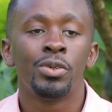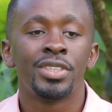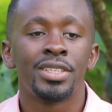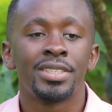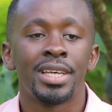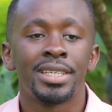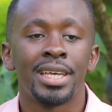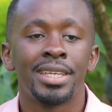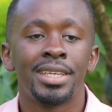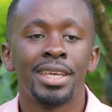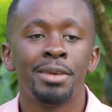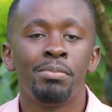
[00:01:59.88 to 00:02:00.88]
it was a
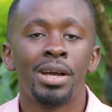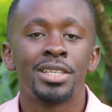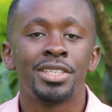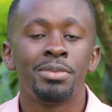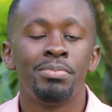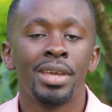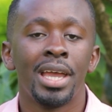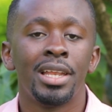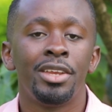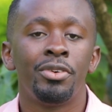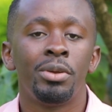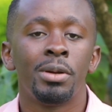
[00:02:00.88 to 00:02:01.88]
Saturday, but she
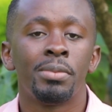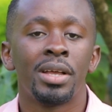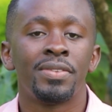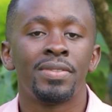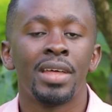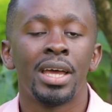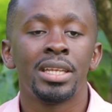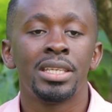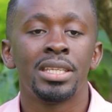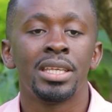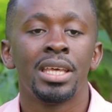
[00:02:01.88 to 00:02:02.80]
barely remembers that.